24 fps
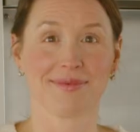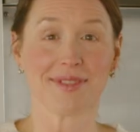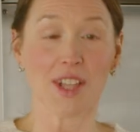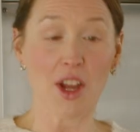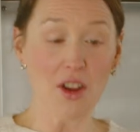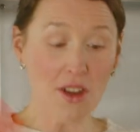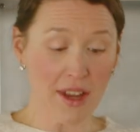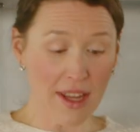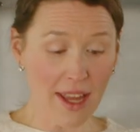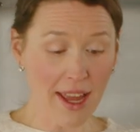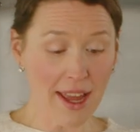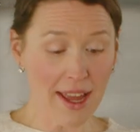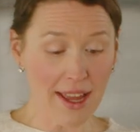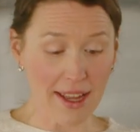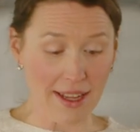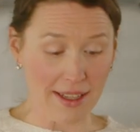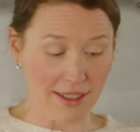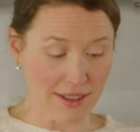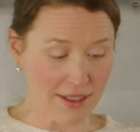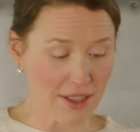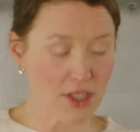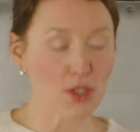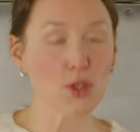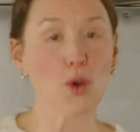Okay,
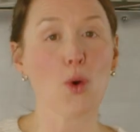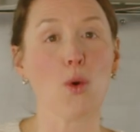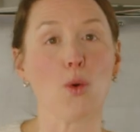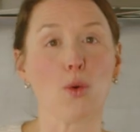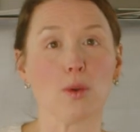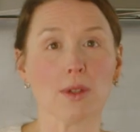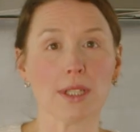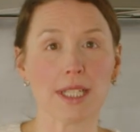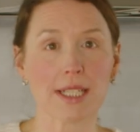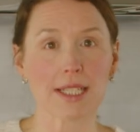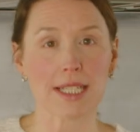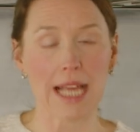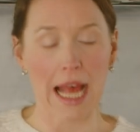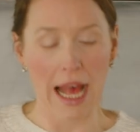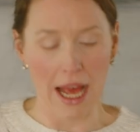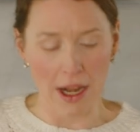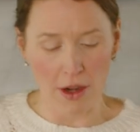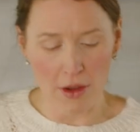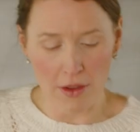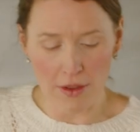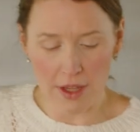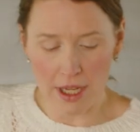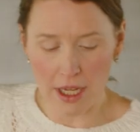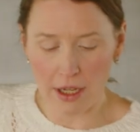so let's add
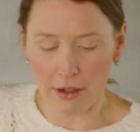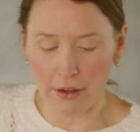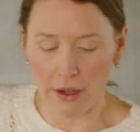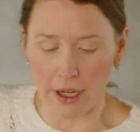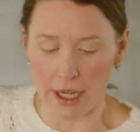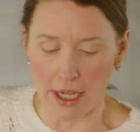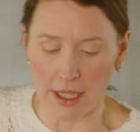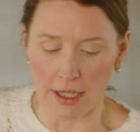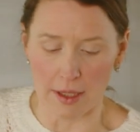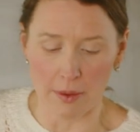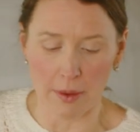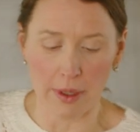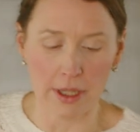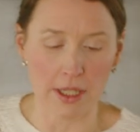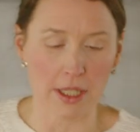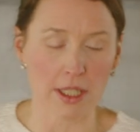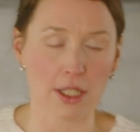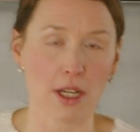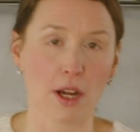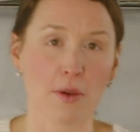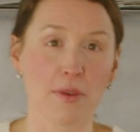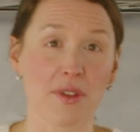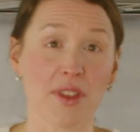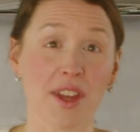all the ingredients. We're gonna
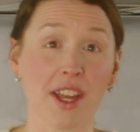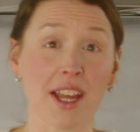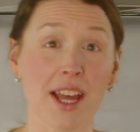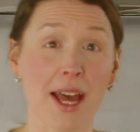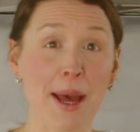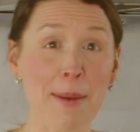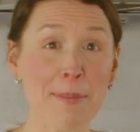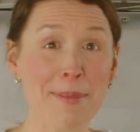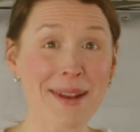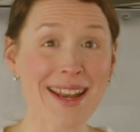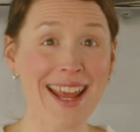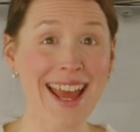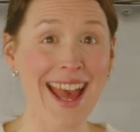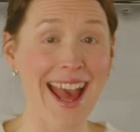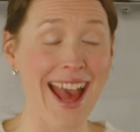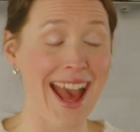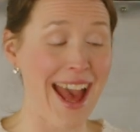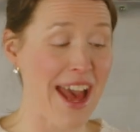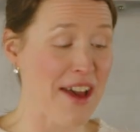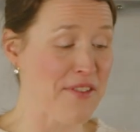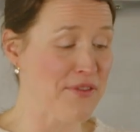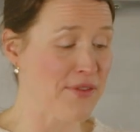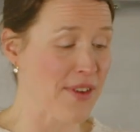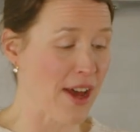start with
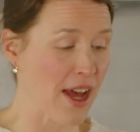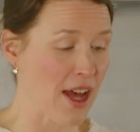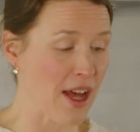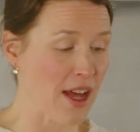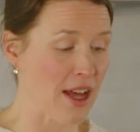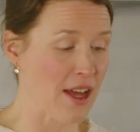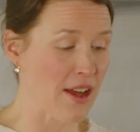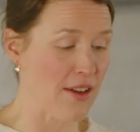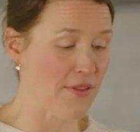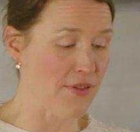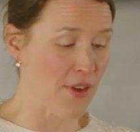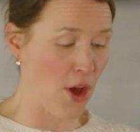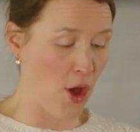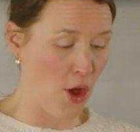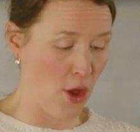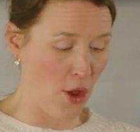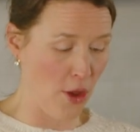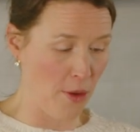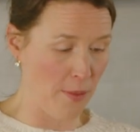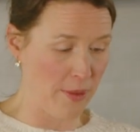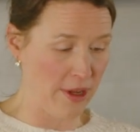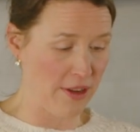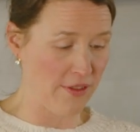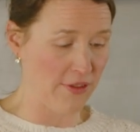1.5 cups of
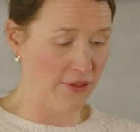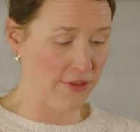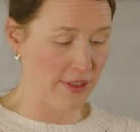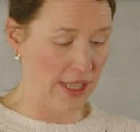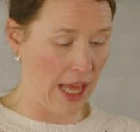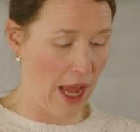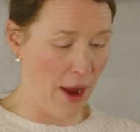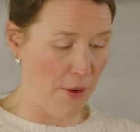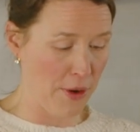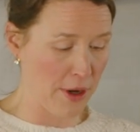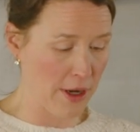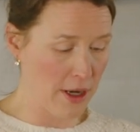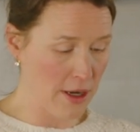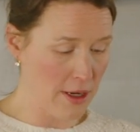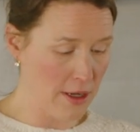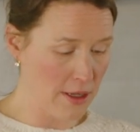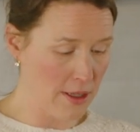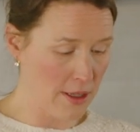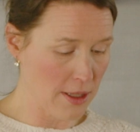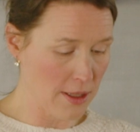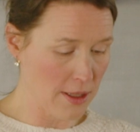almond flour,